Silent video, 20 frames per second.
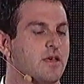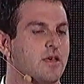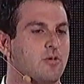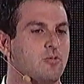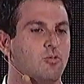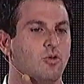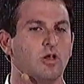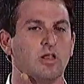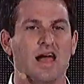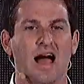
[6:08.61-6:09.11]

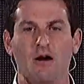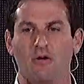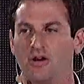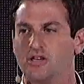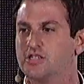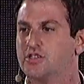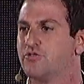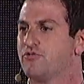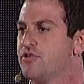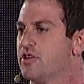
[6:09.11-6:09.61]
will allow
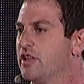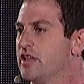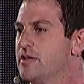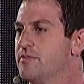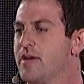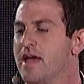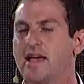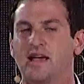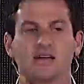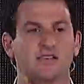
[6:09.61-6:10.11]
us to really
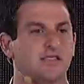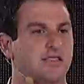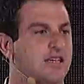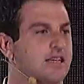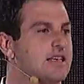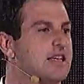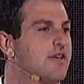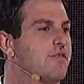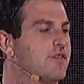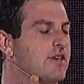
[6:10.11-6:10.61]
make a
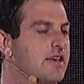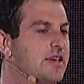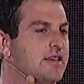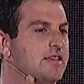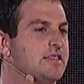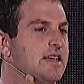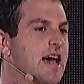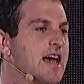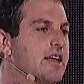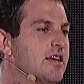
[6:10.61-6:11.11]
significant
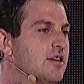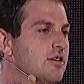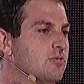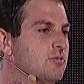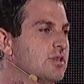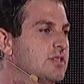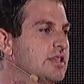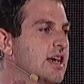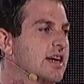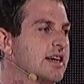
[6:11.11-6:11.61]
dent
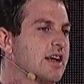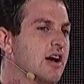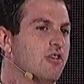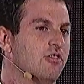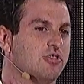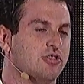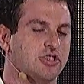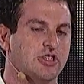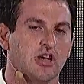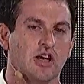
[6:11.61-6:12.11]
with
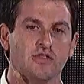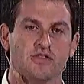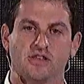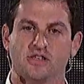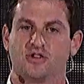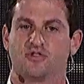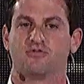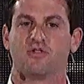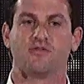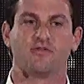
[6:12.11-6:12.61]
technology on this
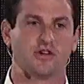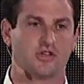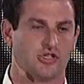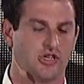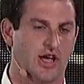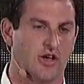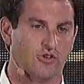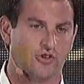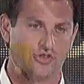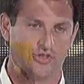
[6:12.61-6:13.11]
horrific
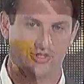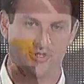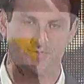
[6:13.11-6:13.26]
challenge.